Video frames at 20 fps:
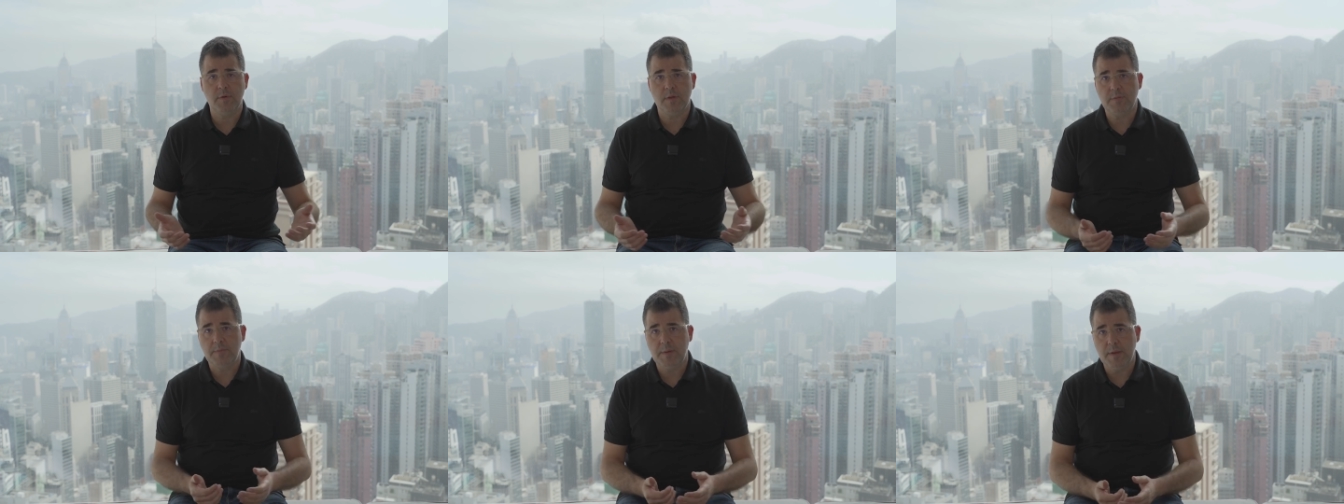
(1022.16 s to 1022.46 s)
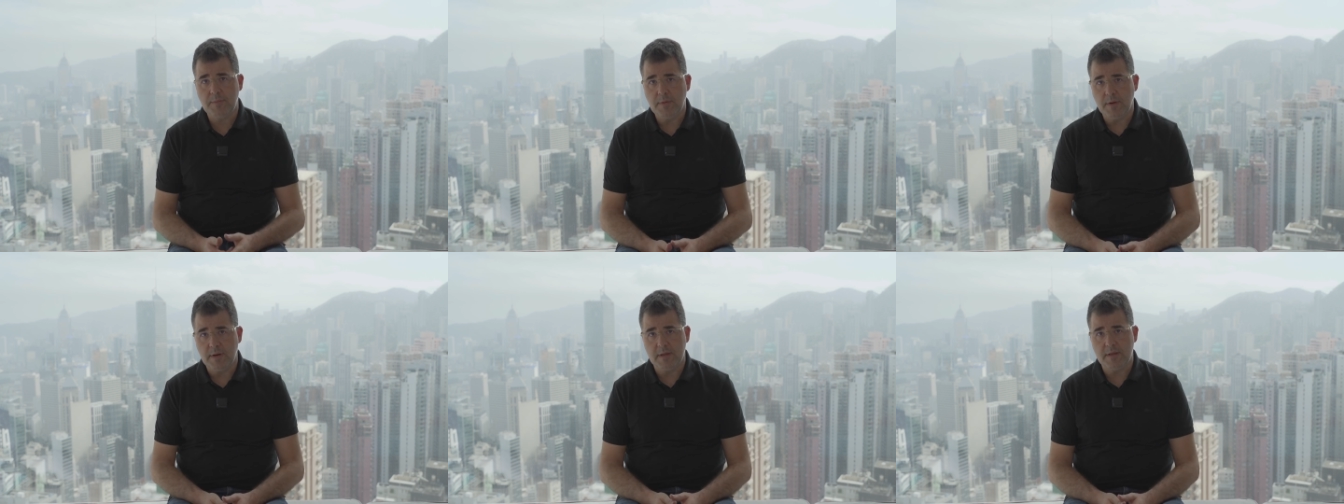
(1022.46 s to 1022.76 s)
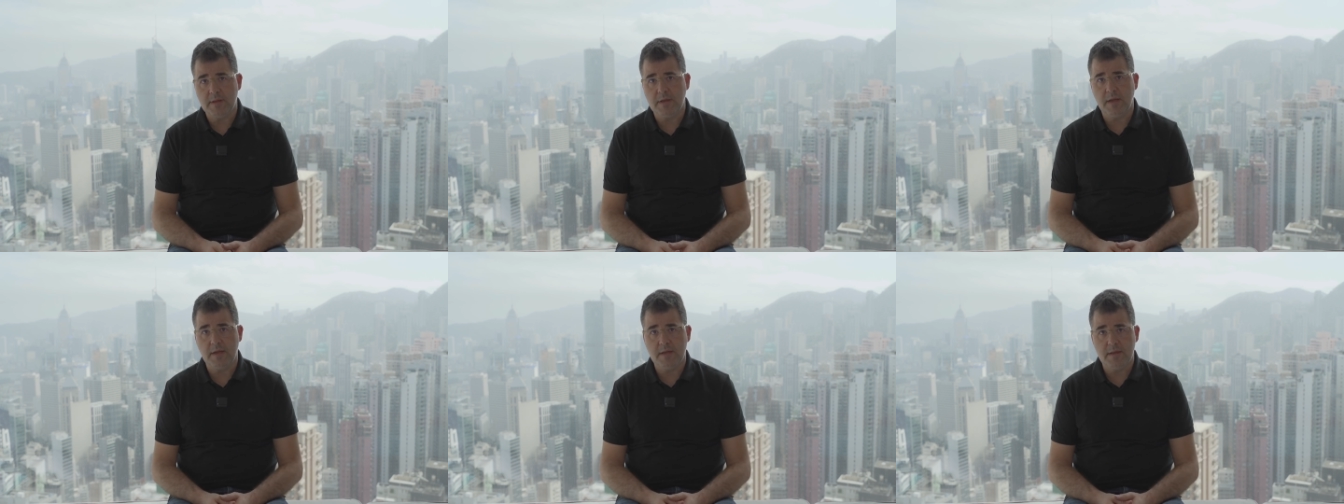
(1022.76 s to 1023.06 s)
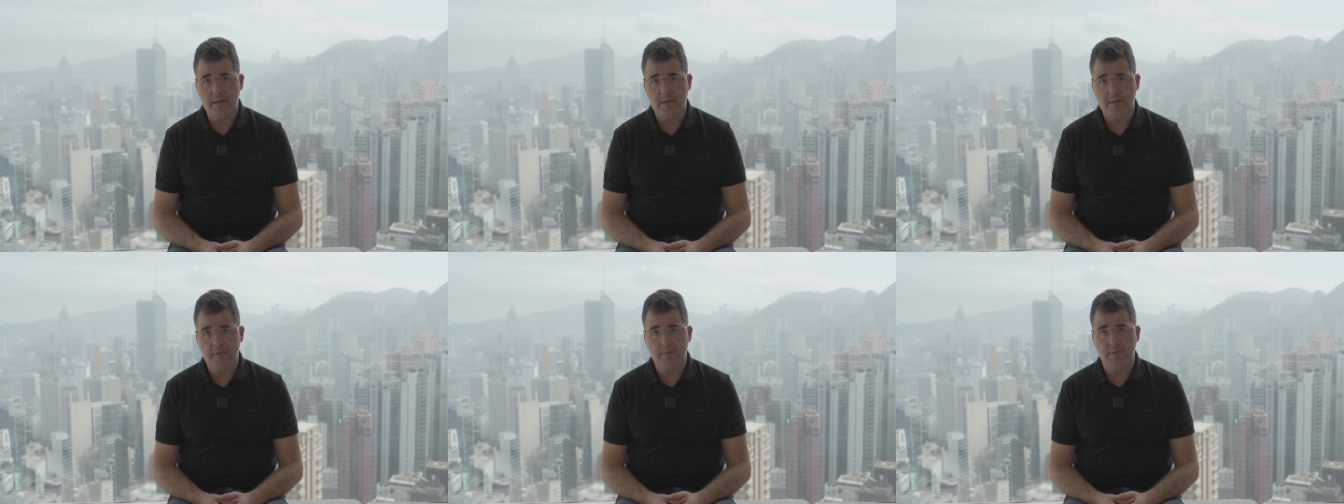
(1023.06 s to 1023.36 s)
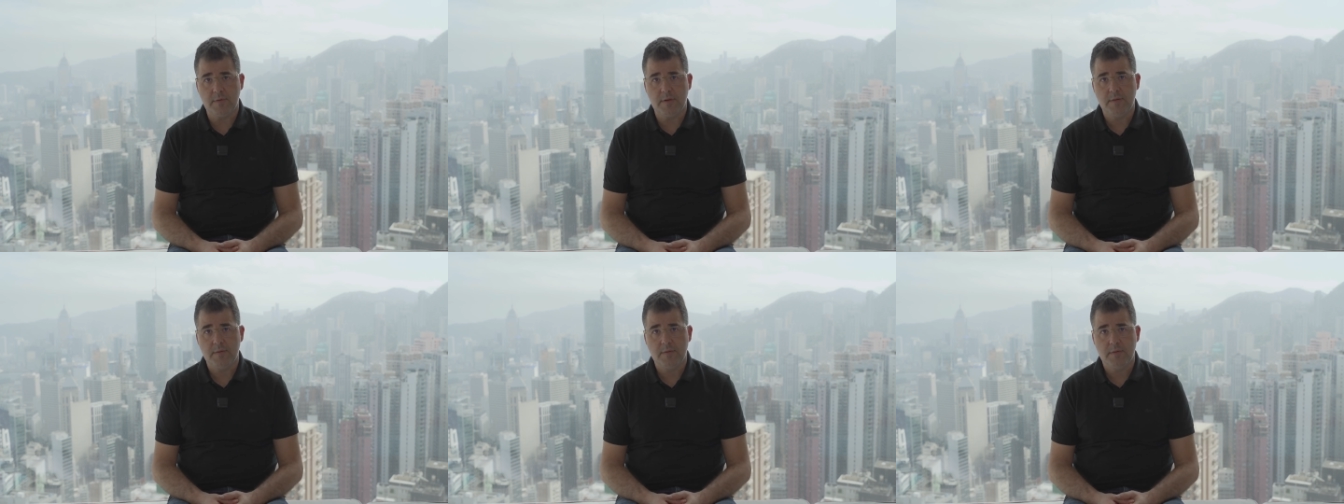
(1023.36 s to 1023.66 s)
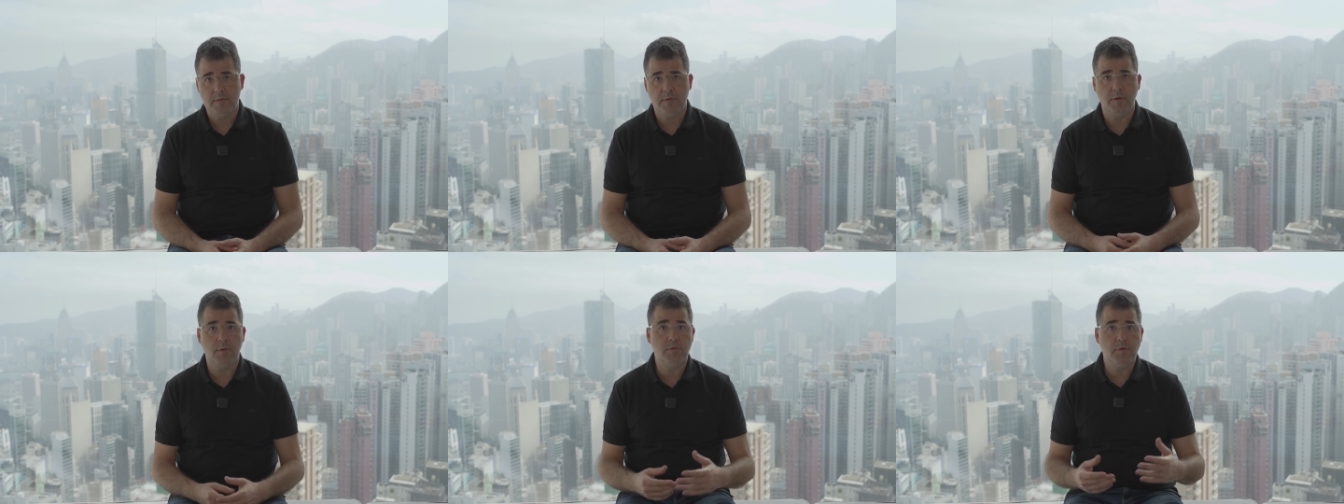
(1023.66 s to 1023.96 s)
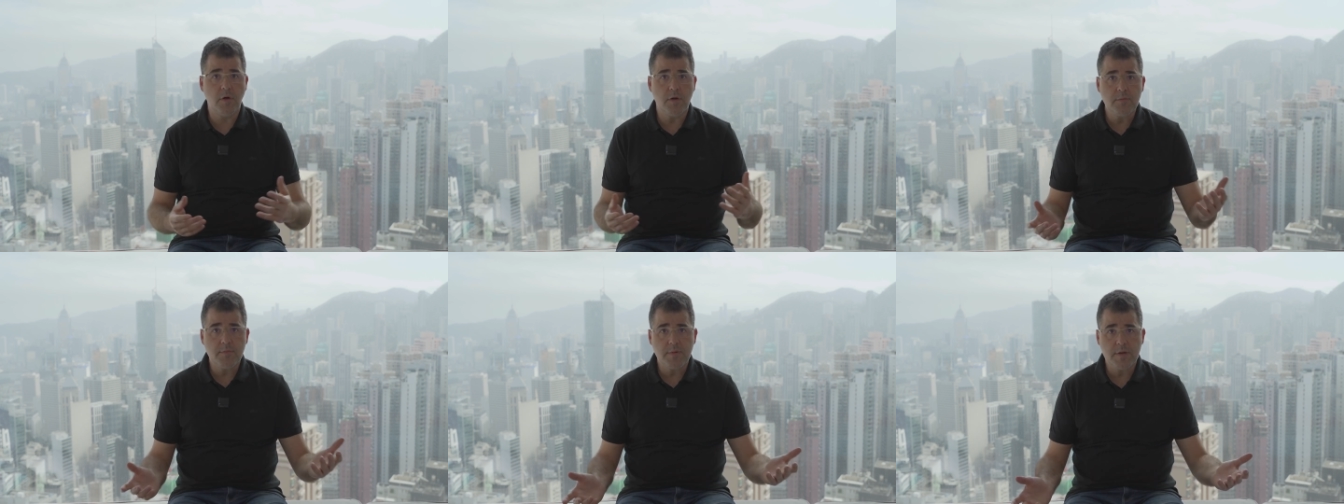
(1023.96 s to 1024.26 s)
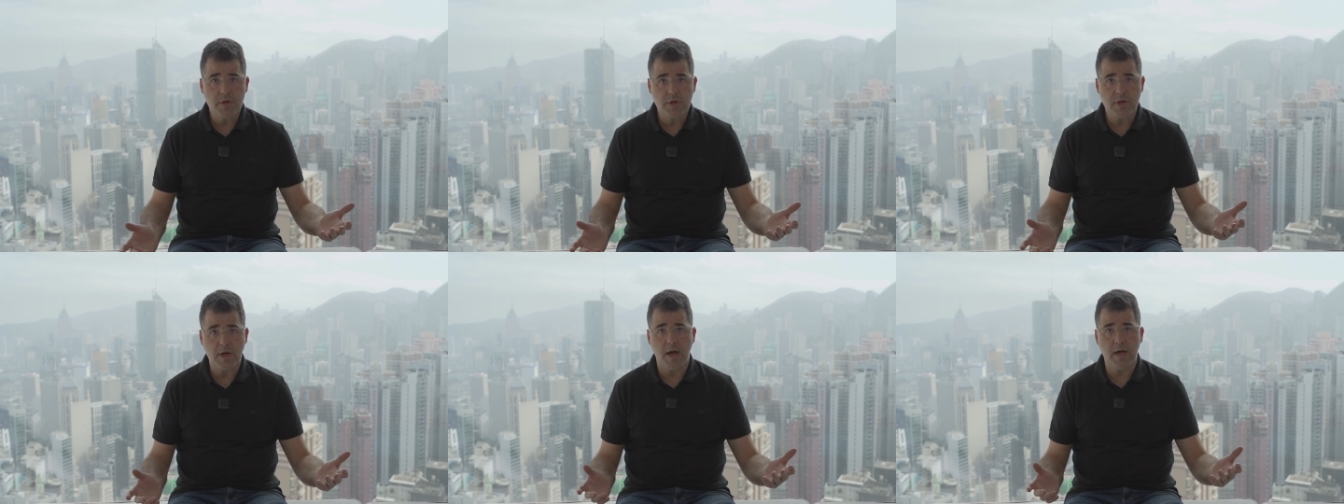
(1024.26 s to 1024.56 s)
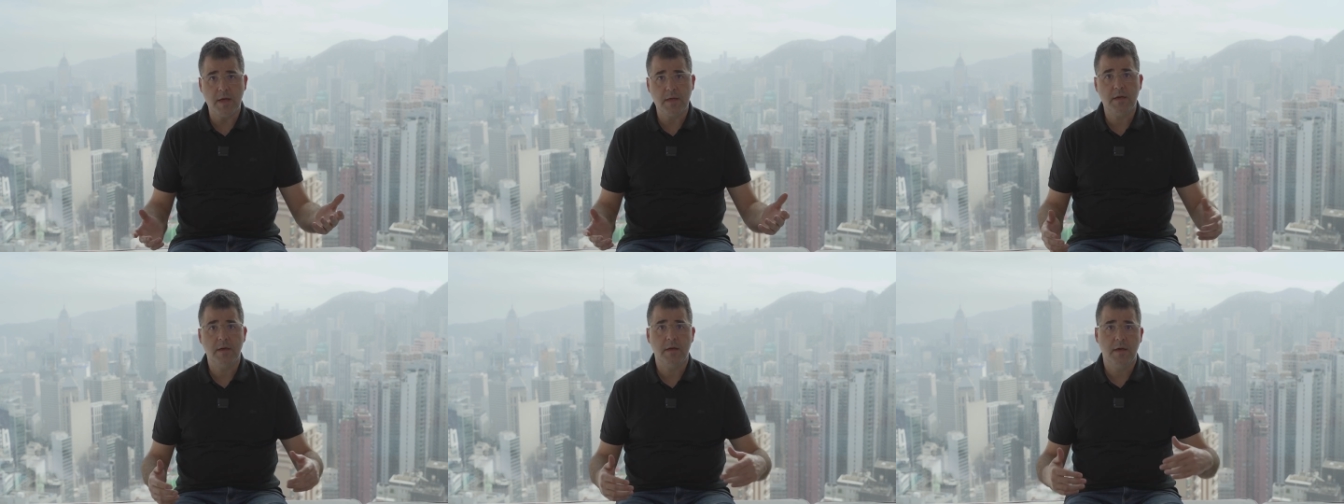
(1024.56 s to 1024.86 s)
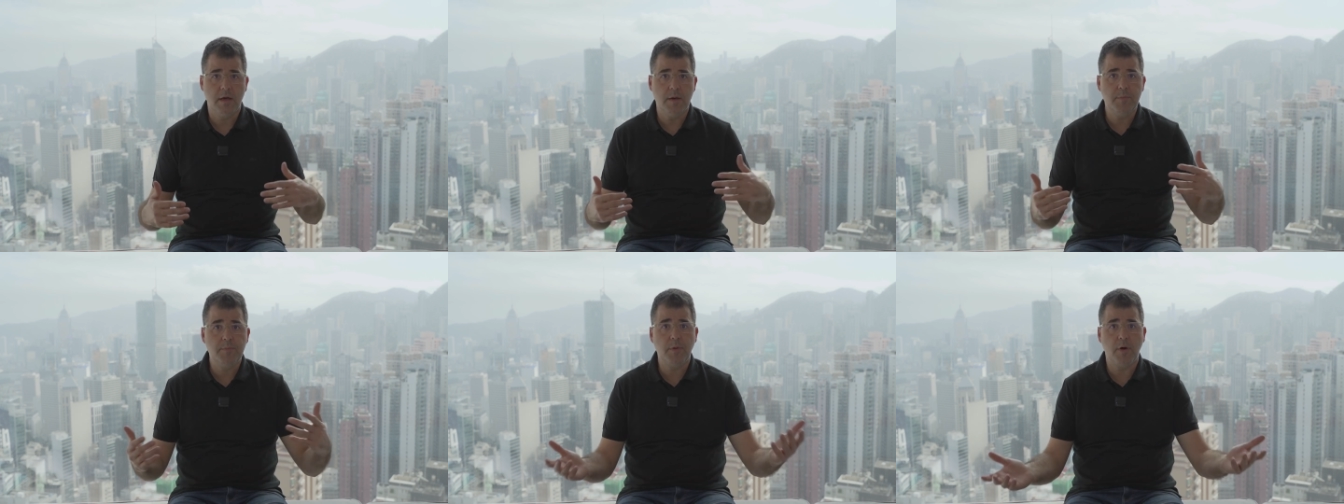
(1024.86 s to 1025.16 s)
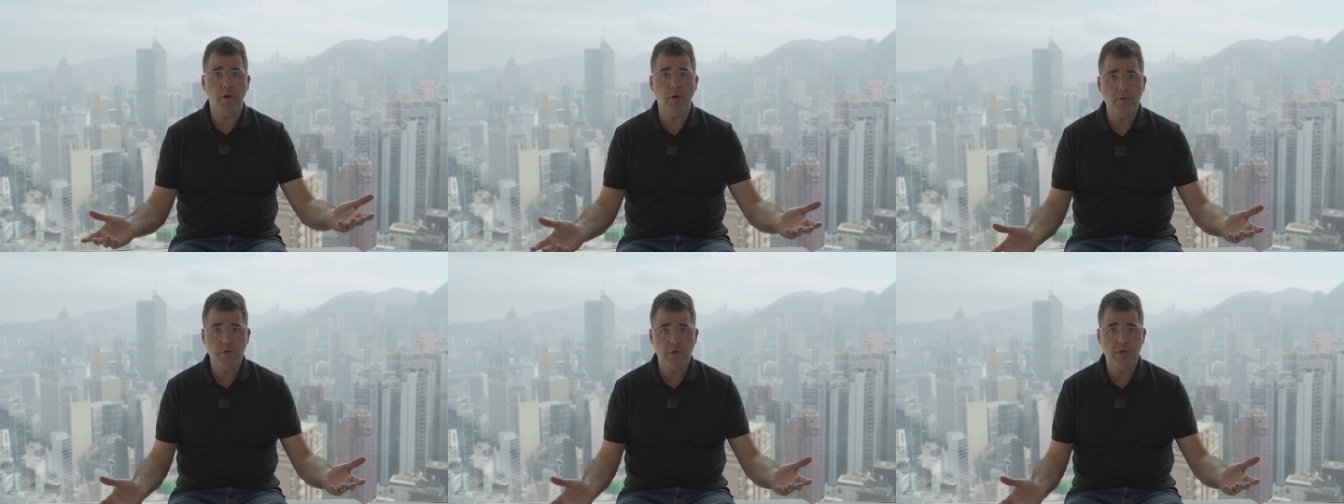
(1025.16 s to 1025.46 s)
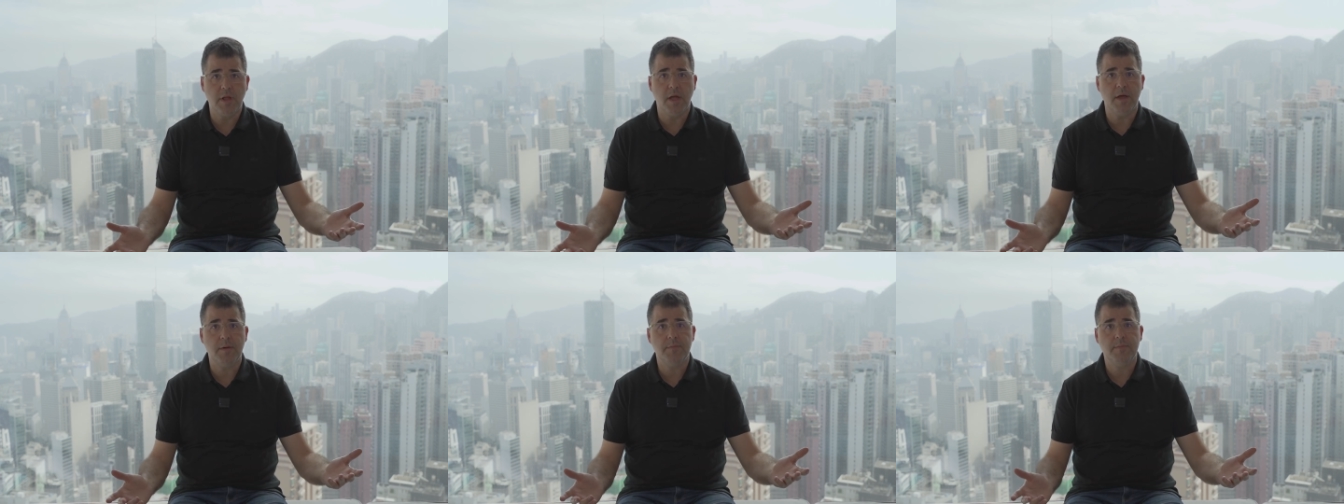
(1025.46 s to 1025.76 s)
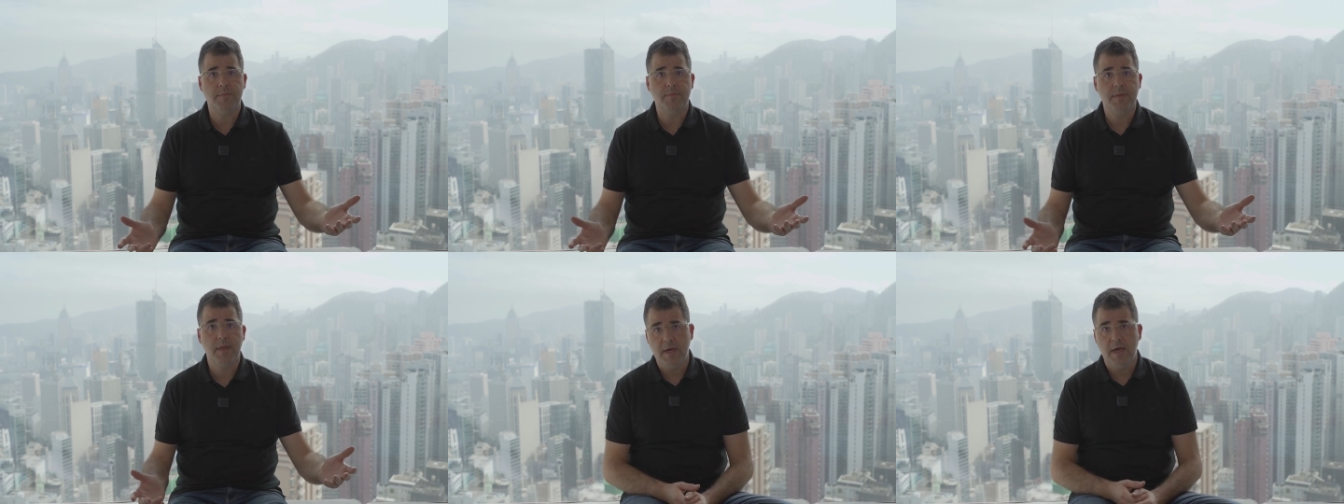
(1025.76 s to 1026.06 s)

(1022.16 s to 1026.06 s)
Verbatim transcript: with people in the industry. So don't be shy, approach them.